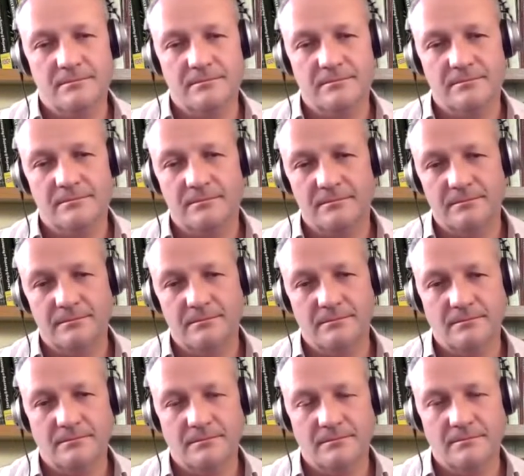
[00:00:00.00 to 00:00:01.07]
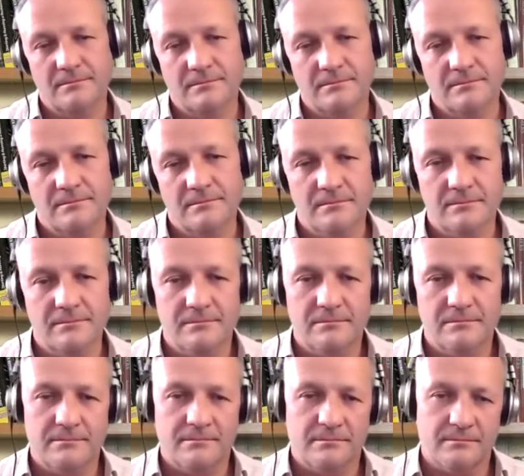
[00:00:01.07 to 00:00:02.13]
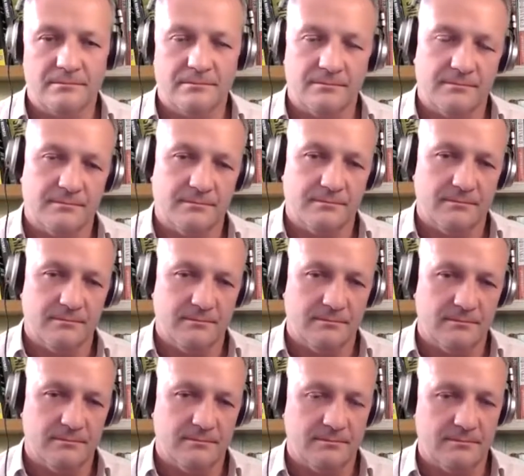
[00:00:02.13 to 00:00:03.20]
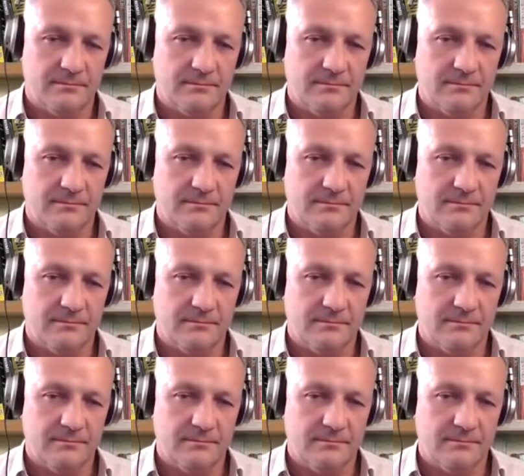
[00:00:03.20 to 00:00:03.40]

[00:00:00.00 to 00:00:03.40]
The person shown says nothing.